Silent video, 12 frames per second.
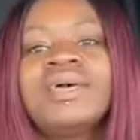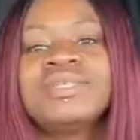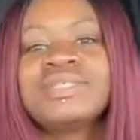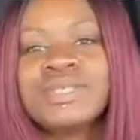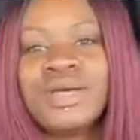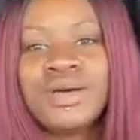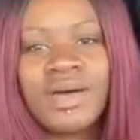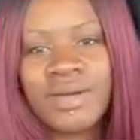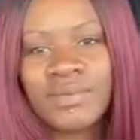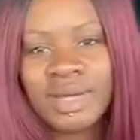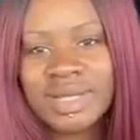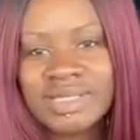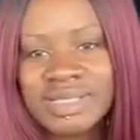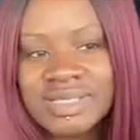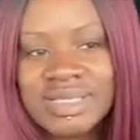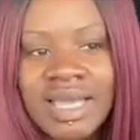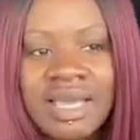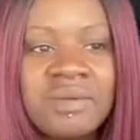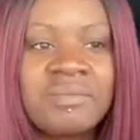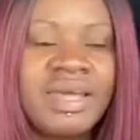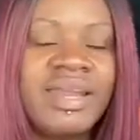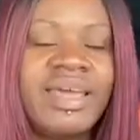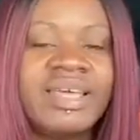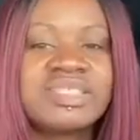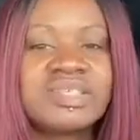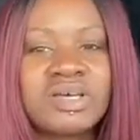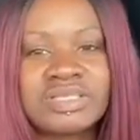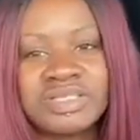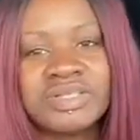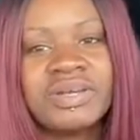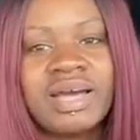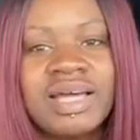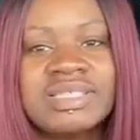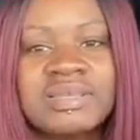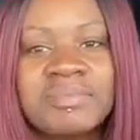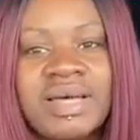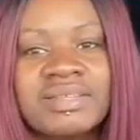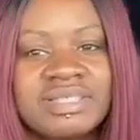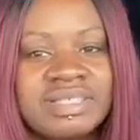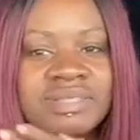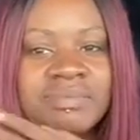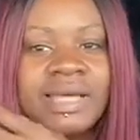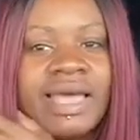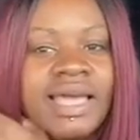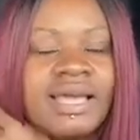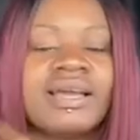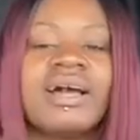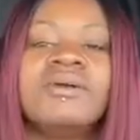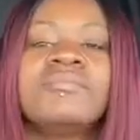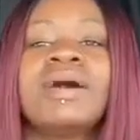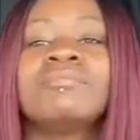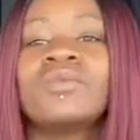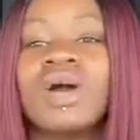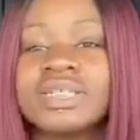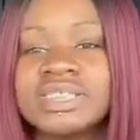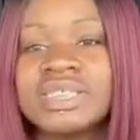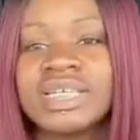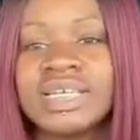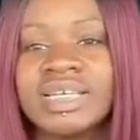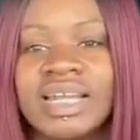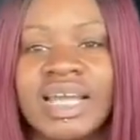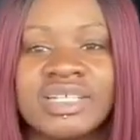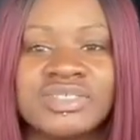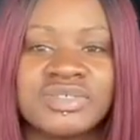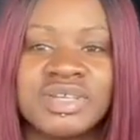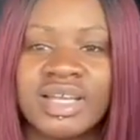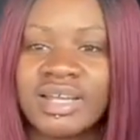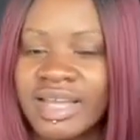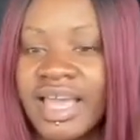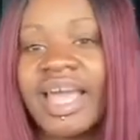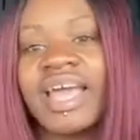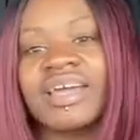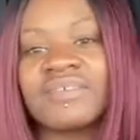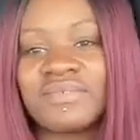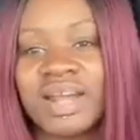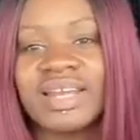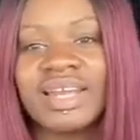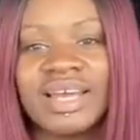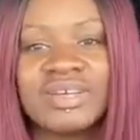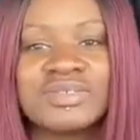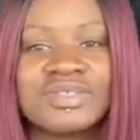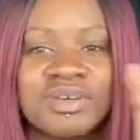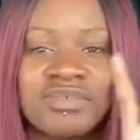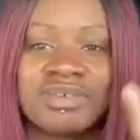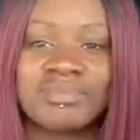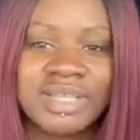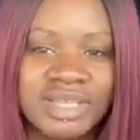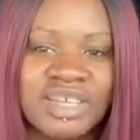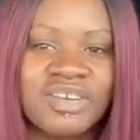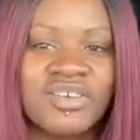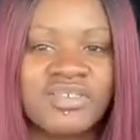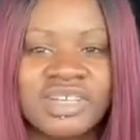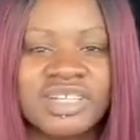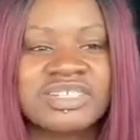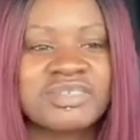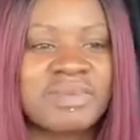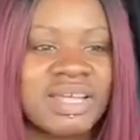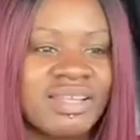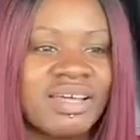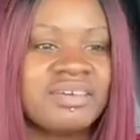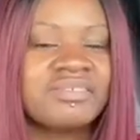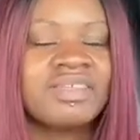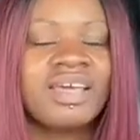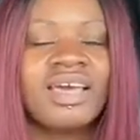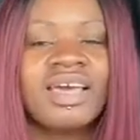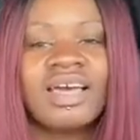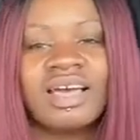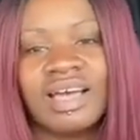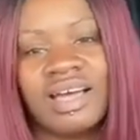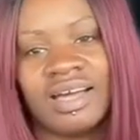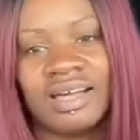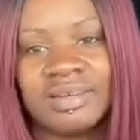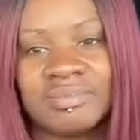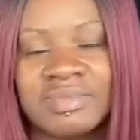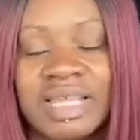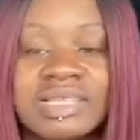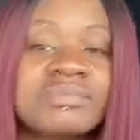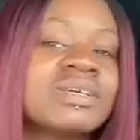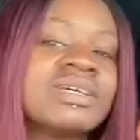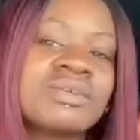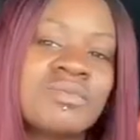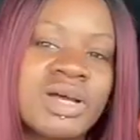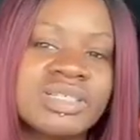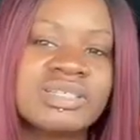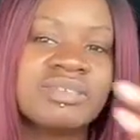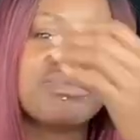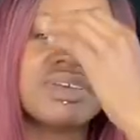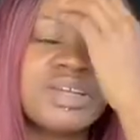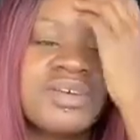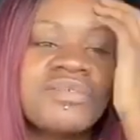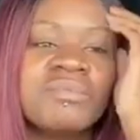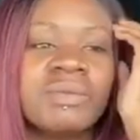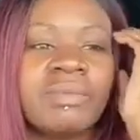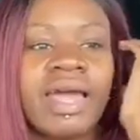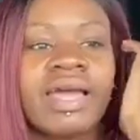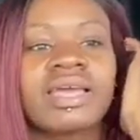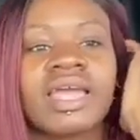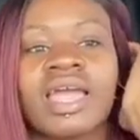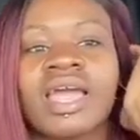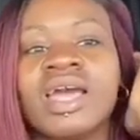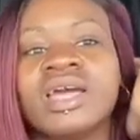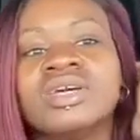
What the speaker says: So I wanted to take a minute and talk to you guys about this bag. I'm watching it as you right now, so if I'm looking over here to my left, that's because I'm watching the video of me backing.